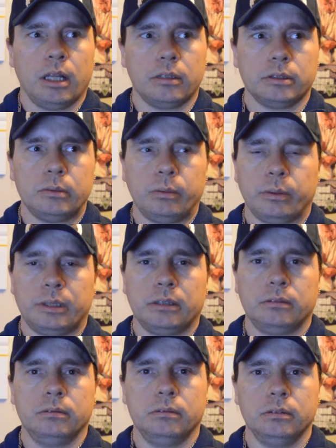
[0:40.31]

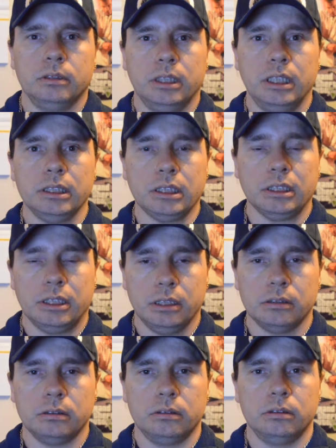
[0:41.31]
Today's
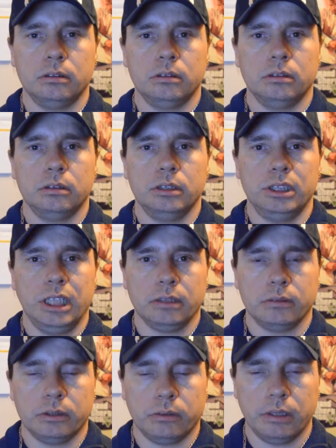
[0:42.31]
still
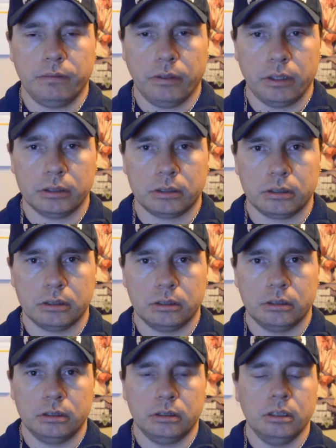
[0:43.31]
January 21st.
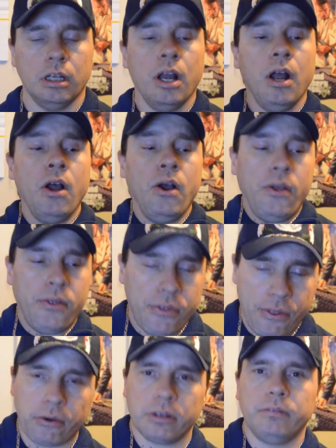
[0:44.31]

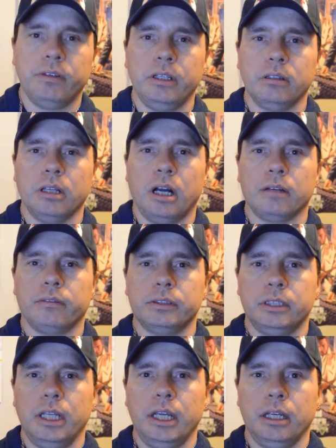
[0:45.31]
Third video log for
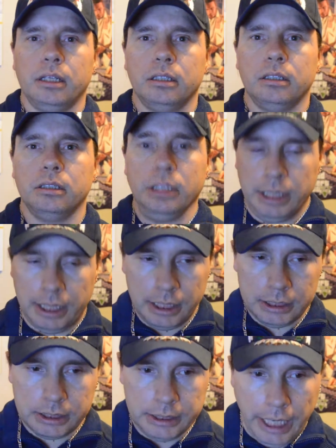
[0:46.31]
today. It
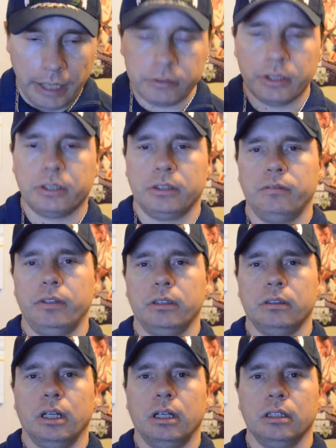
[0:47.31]
is now the third video
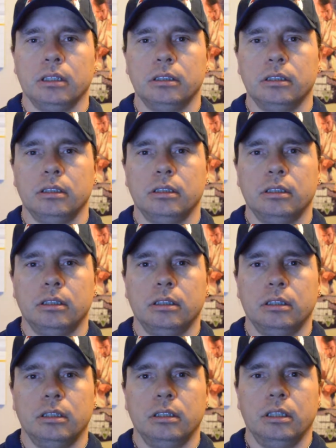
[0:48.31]
log.
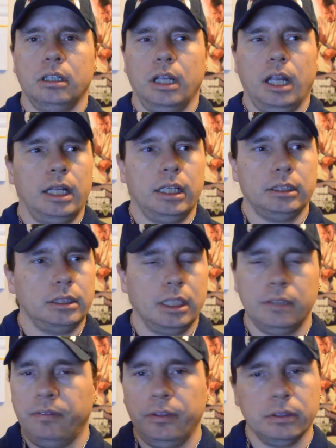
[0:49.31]
And
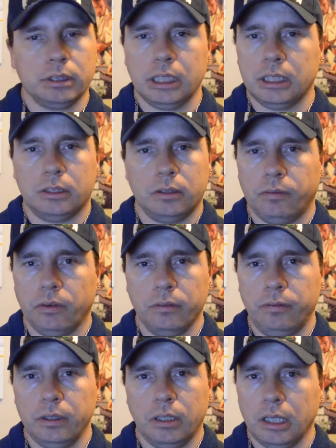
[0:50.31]
it feels like it's the fourth
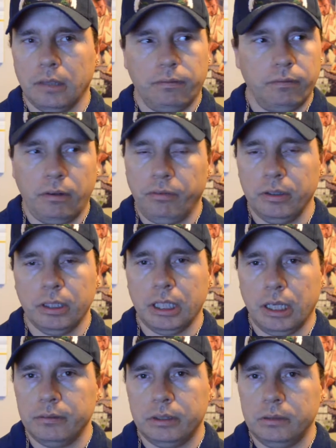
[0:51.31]
video log. I feel like
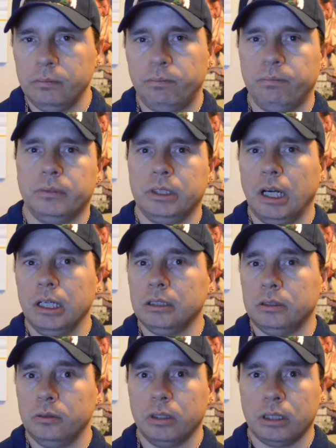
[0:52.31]
I've
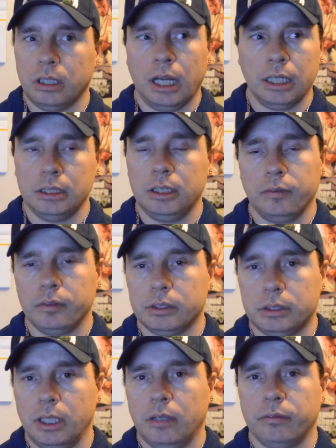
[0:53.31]
talked to a lot of different
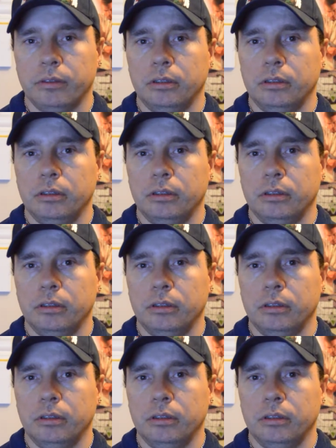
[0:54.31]
stuff.